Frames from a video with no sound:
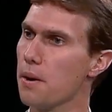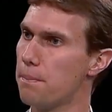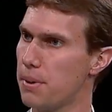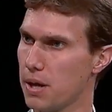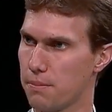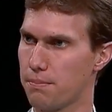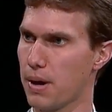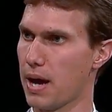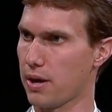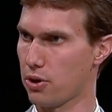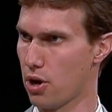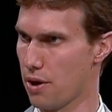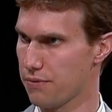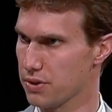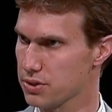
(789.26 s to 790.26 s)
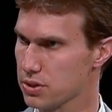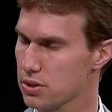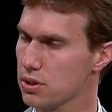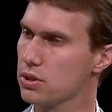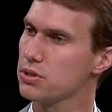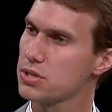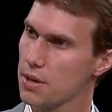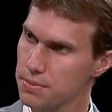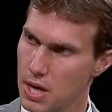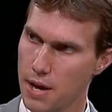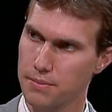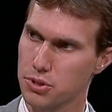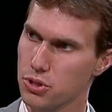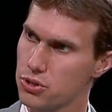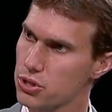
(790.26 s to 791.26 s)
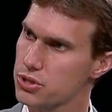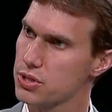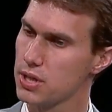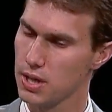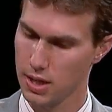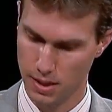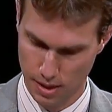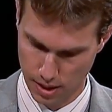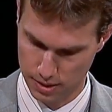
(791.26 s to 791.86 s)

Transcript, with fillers: a big back office. Sometimes you just need